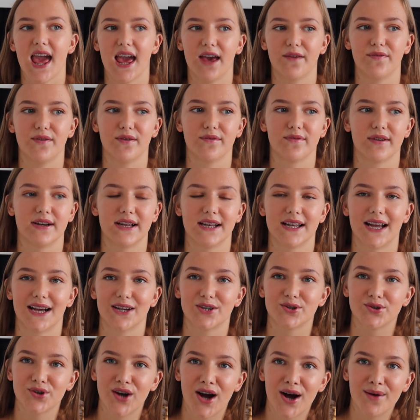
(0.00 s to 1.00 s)
If you really
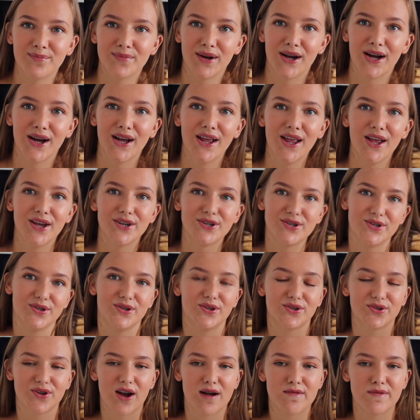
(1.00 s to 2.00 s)
like drama,
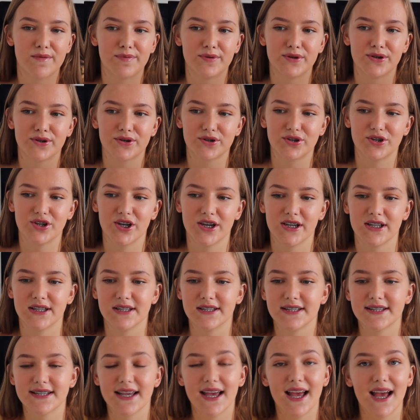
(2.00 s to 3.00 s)
do the drama
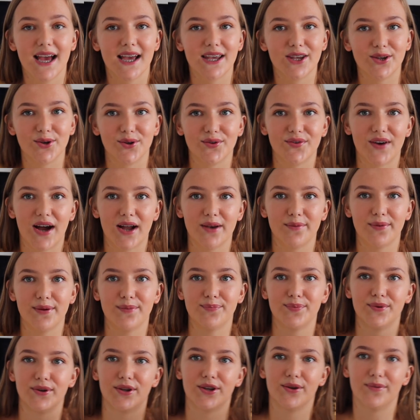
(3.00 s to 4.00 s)
productions. You'll find
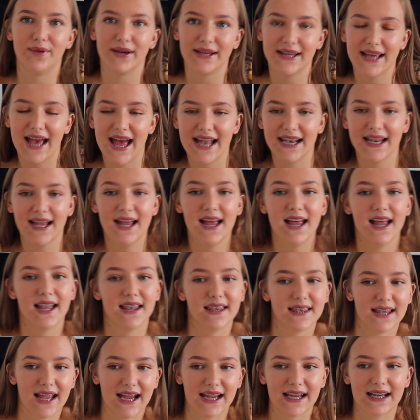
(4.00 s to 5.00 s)
people who again
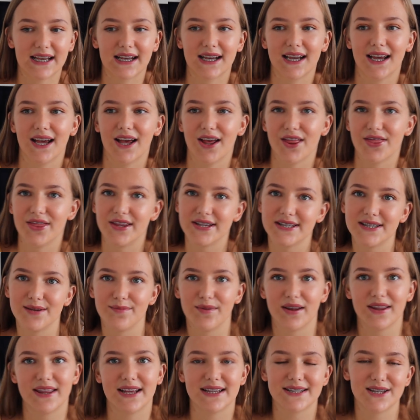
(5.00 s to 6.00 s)
like the
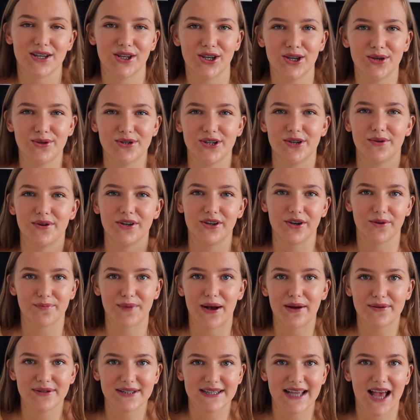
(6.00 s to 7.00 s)
similar things that you do, and you're
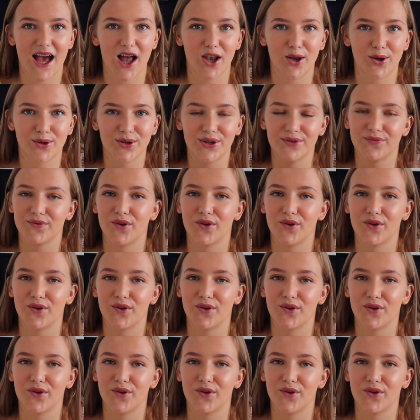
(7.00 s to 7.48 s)
bound to get along.